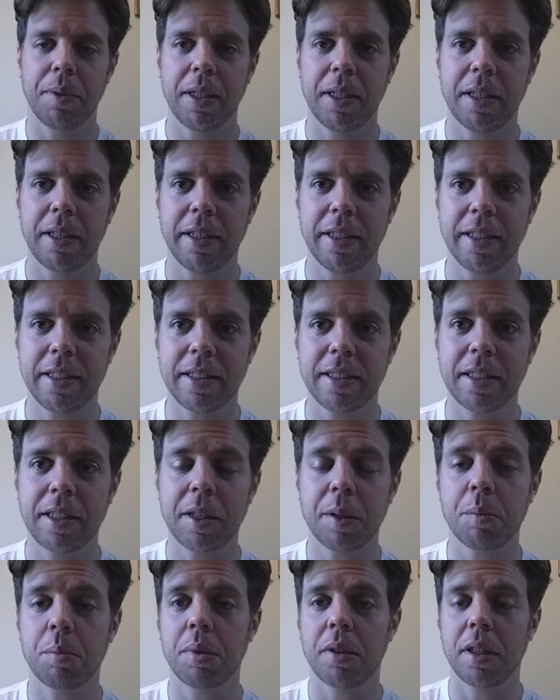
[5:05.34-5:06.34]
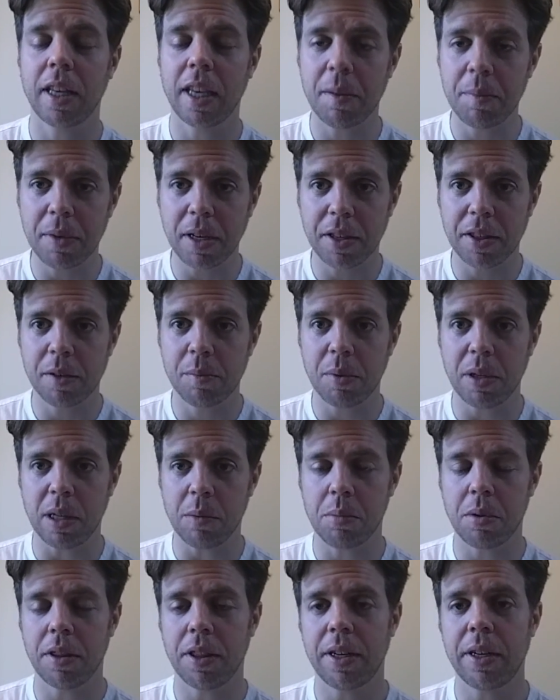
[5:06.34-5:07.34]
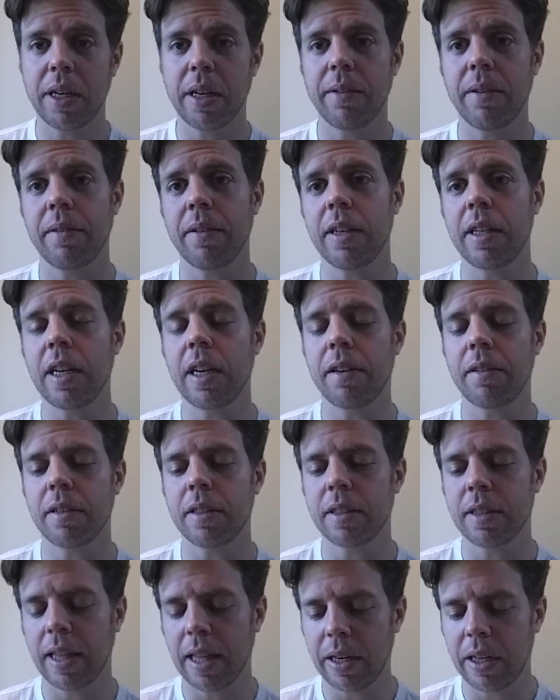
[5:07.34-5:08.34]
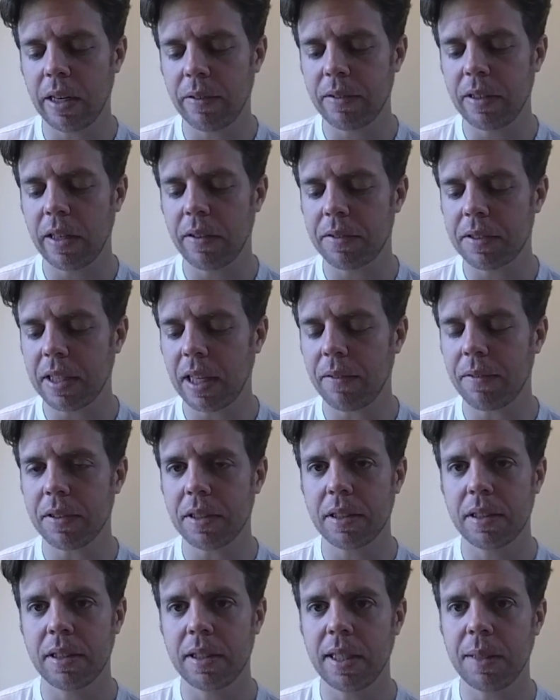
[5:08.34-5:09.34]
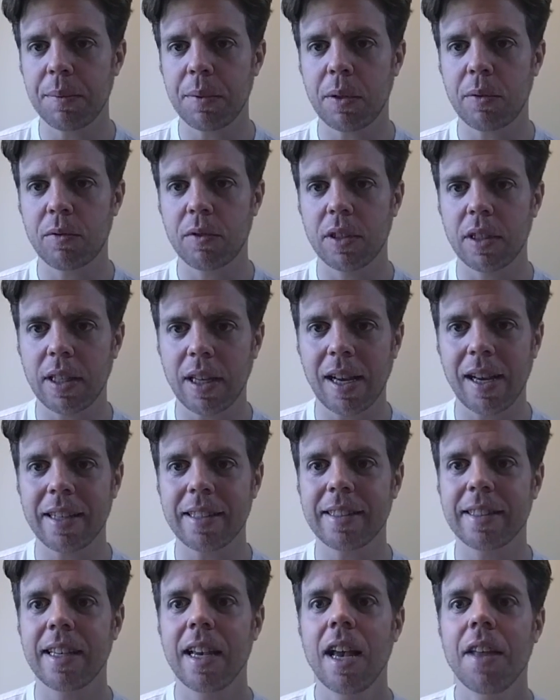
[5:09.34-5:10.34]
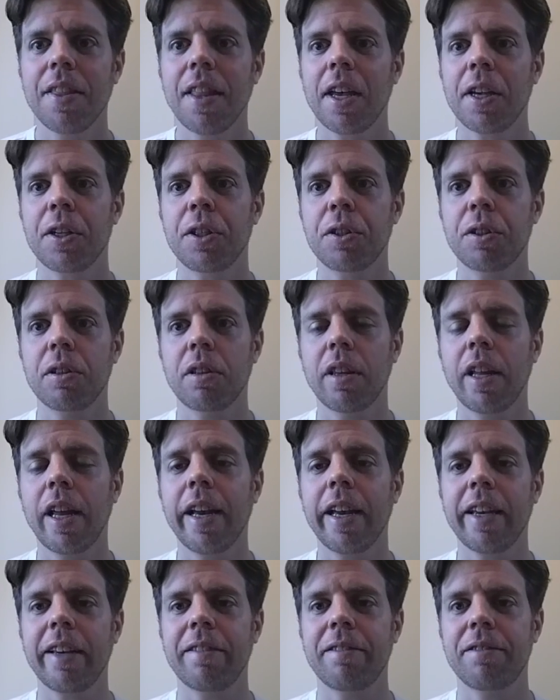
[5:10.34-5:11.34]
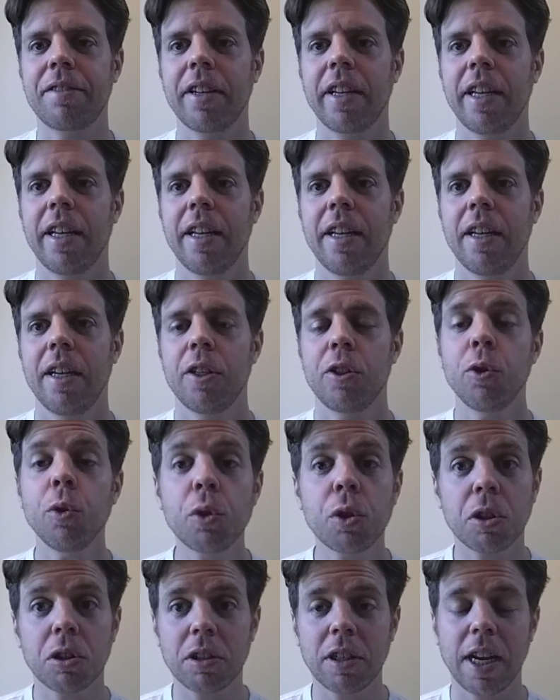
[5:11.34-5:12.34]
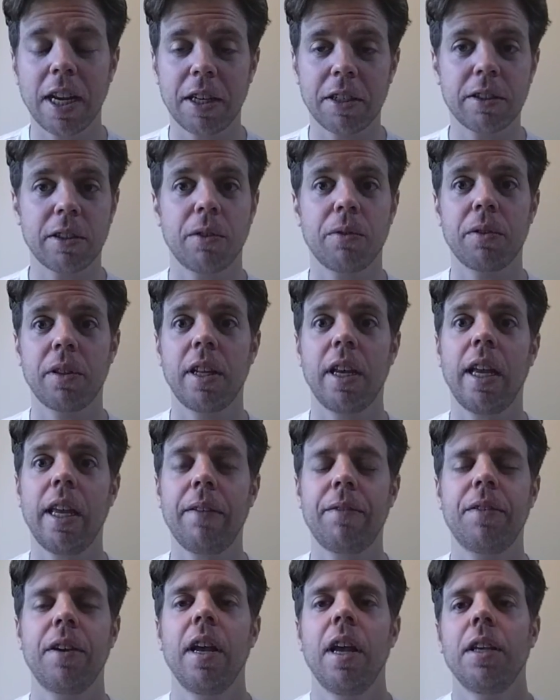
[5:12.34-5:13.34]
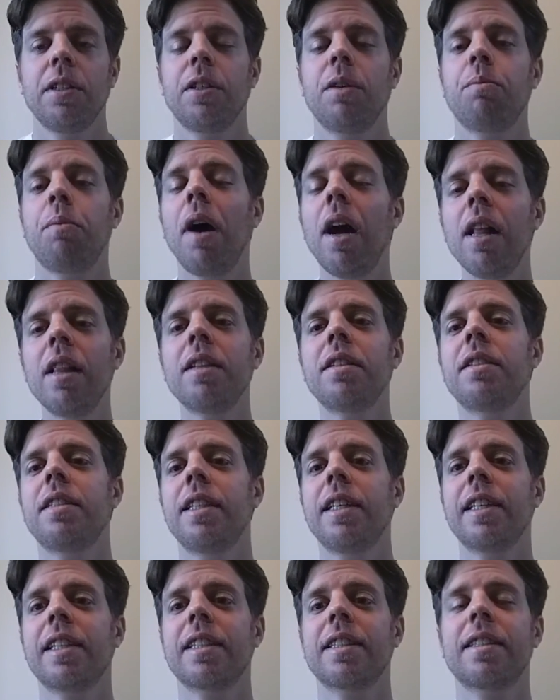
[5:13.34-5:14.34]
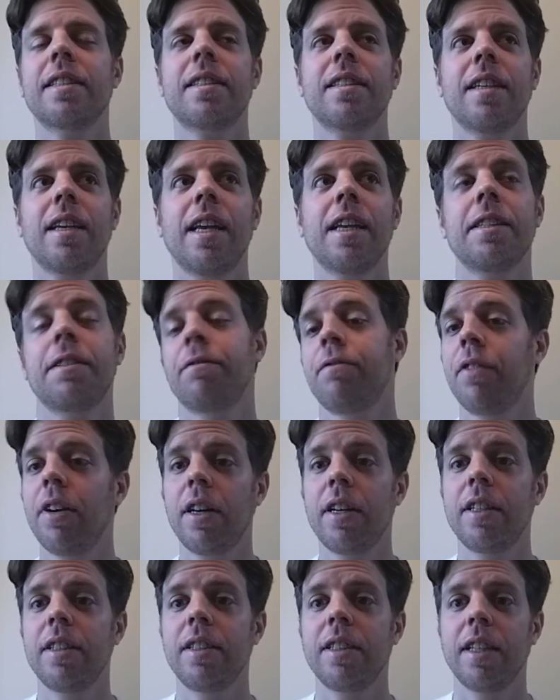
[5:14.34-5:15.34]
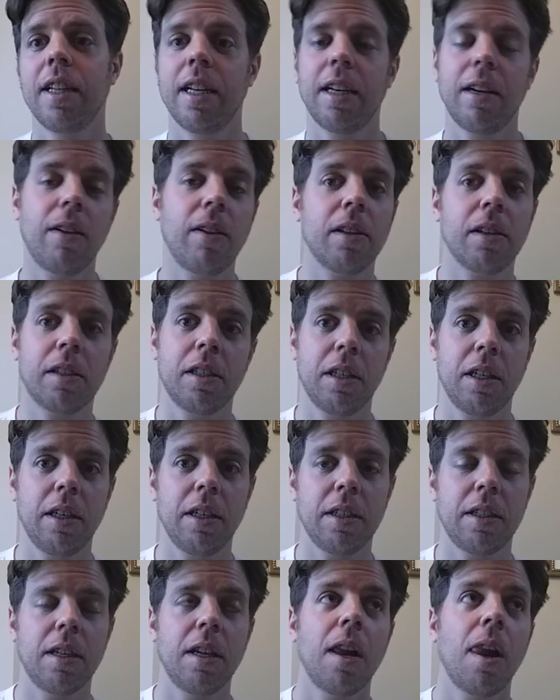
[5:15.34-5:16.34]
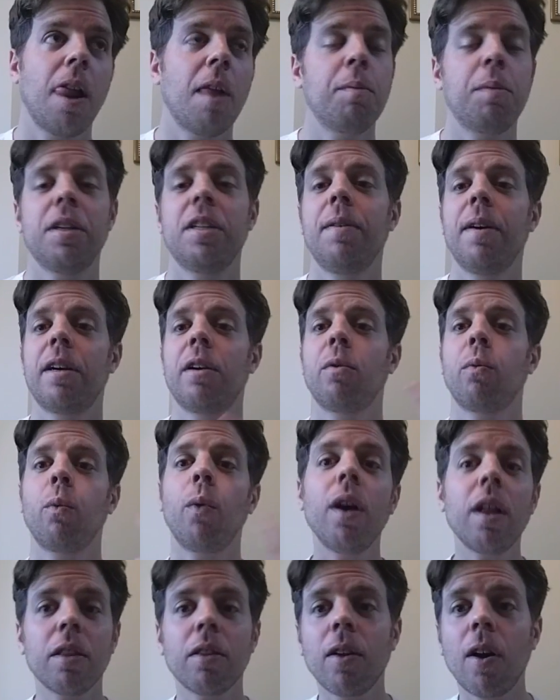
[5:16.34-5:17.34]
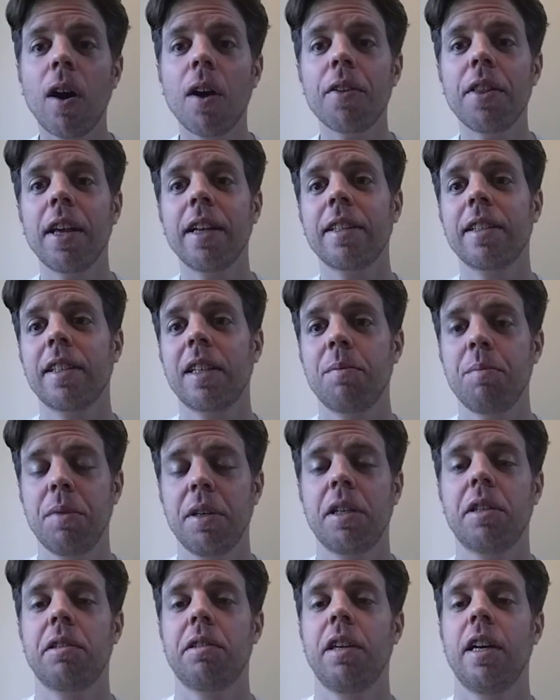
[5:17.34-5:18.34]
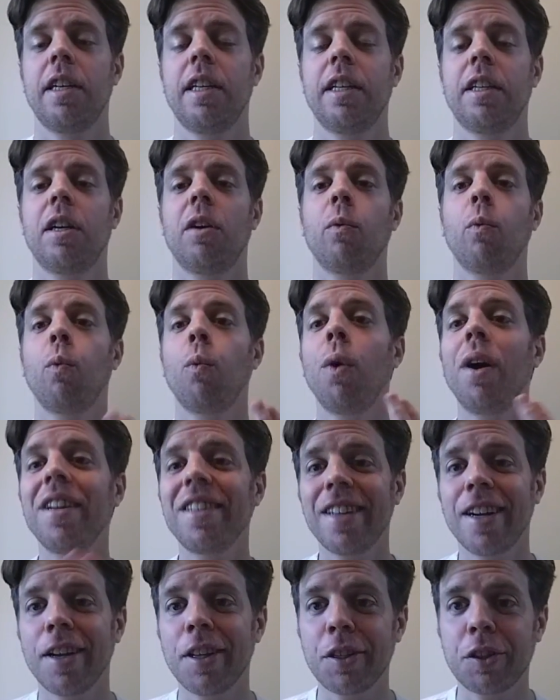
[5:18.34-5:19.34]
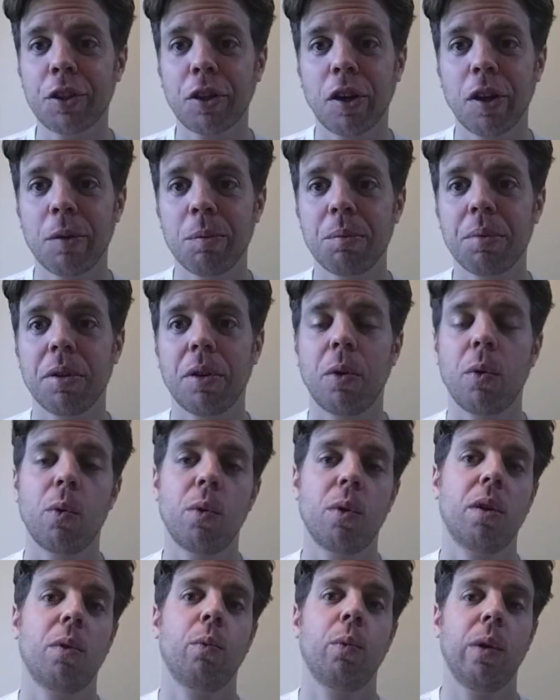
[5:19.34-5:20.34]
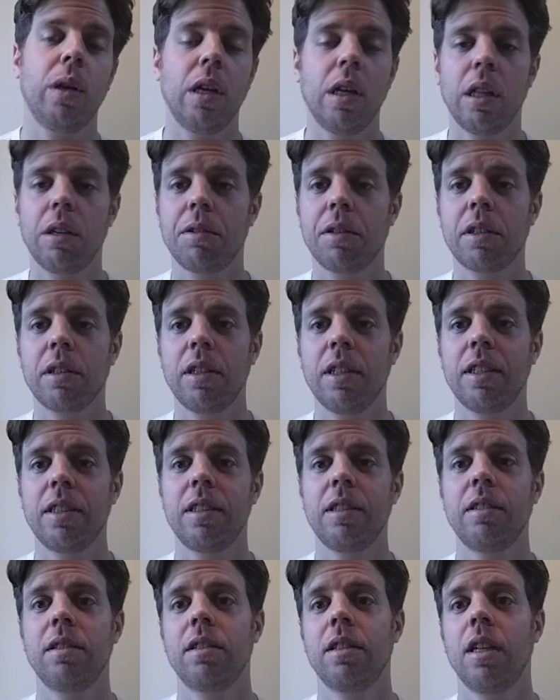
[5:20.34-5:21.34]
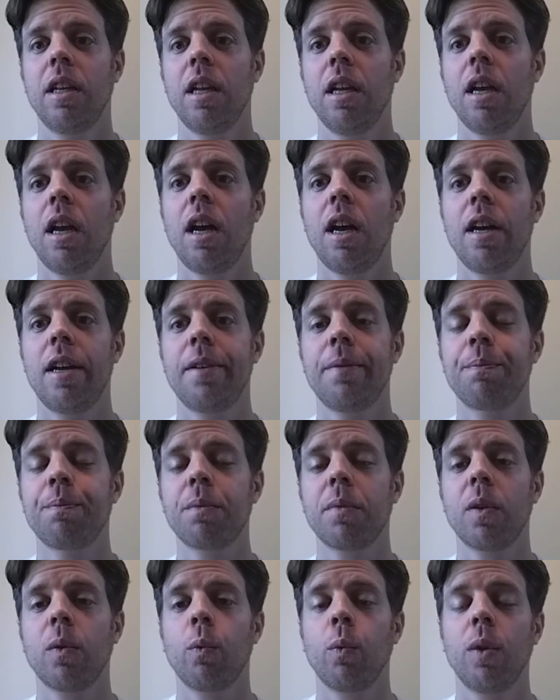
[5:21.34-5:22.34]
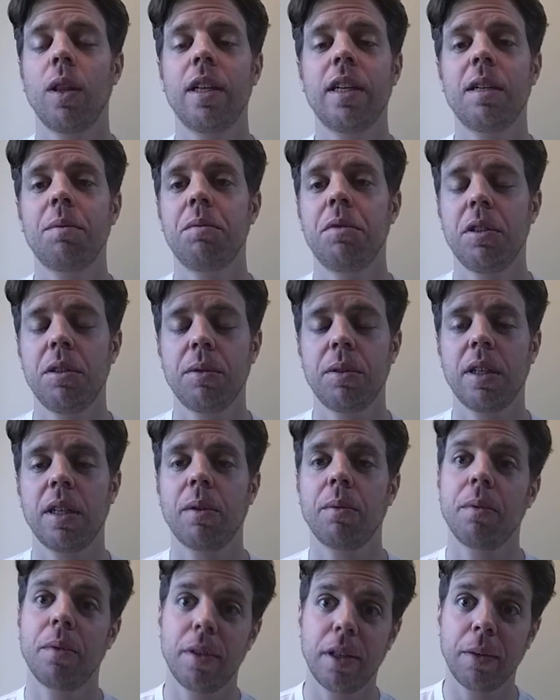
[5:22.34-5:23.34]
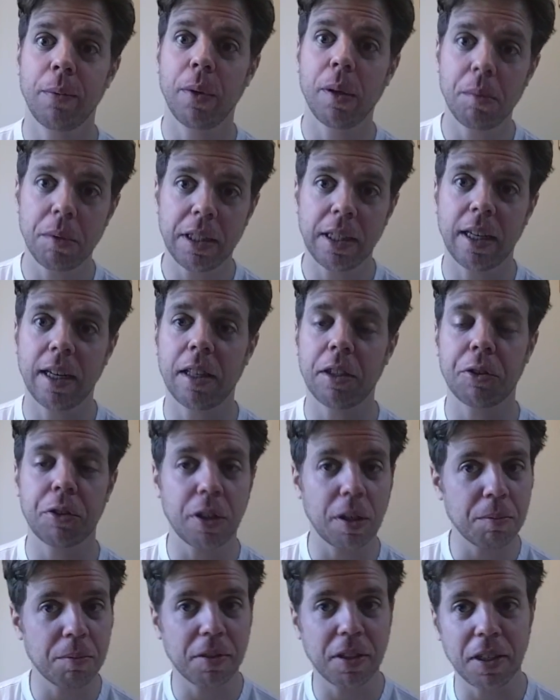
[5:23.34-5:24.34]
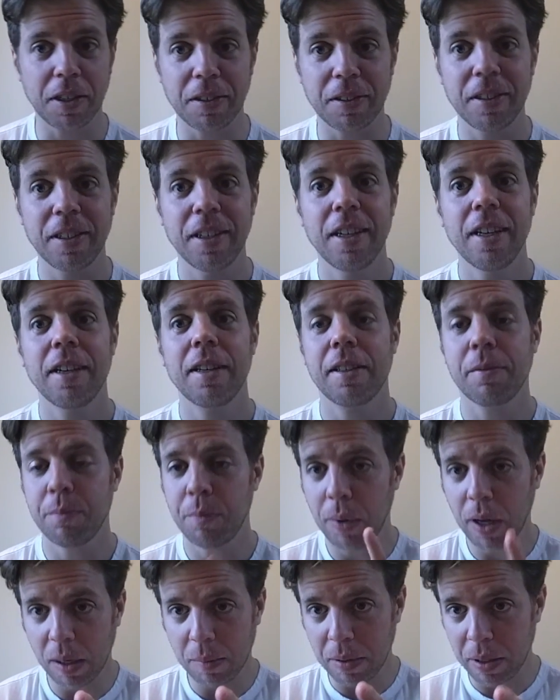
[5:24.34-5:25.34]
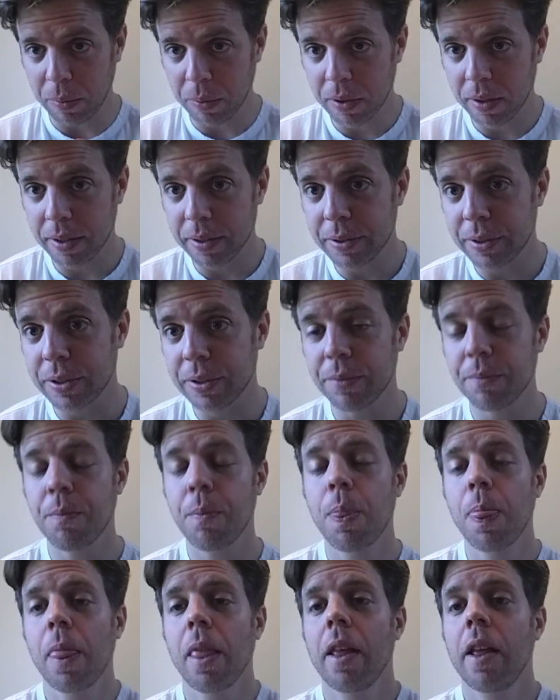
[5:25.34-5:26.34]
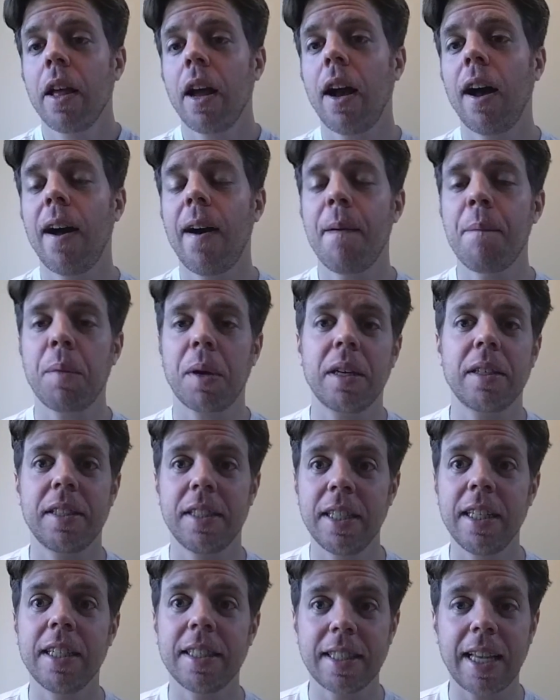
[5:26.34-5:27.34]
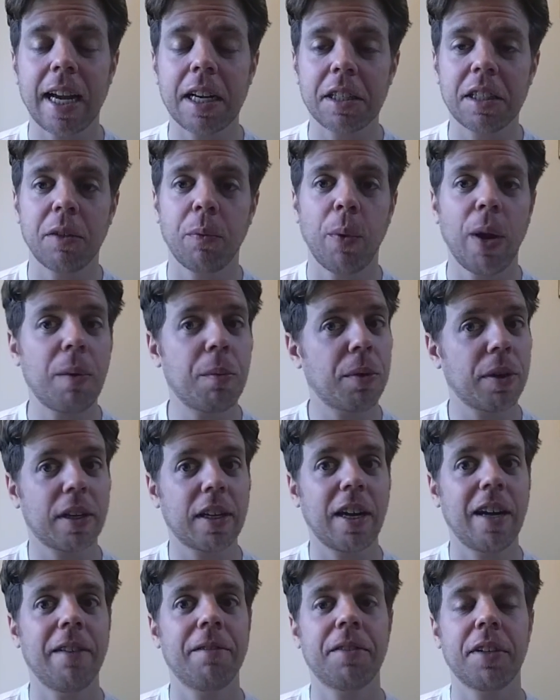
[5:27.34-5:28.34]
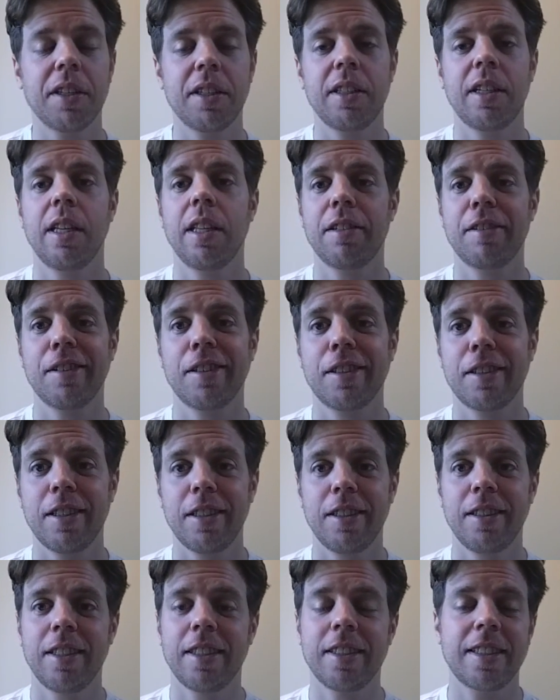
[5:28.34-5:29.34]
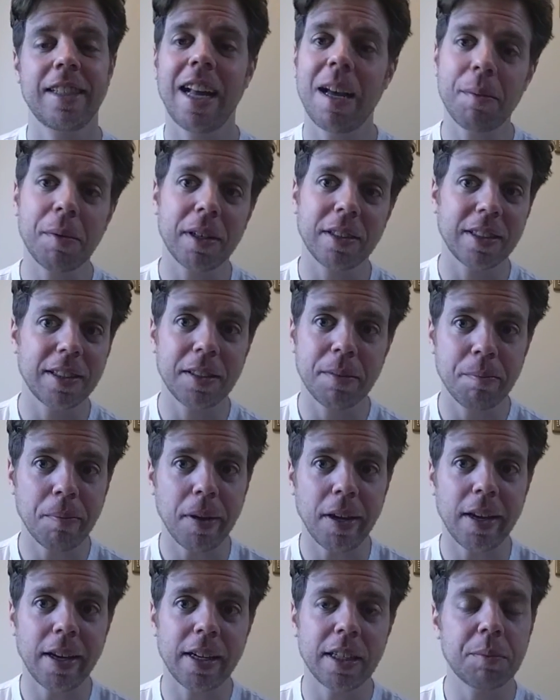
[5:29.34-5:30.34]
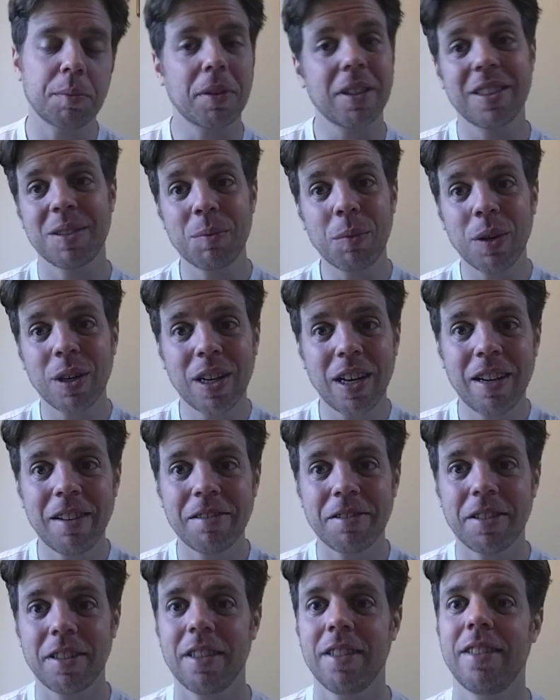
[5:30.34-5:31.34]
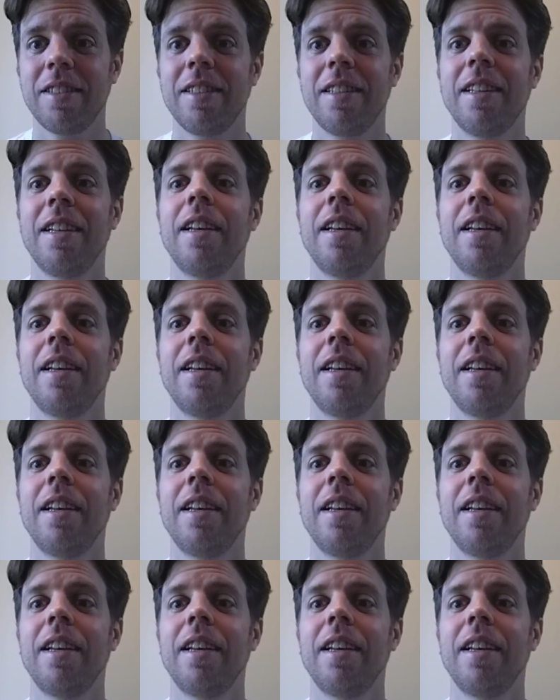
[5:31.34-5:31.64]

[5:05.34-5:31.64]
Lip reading: because they're blaming other people and they don't have enough self-esteem to realize that your life, you create your own life. So politics is fun and all good, but no matter what law that can be created or what Donald Trump or what Hillary Clinton will end up doing, it will be Donald Trump though, mark my words, because he is actually way more confident than Hillary Clinton. It's not because he's a man, it's because he's more confident.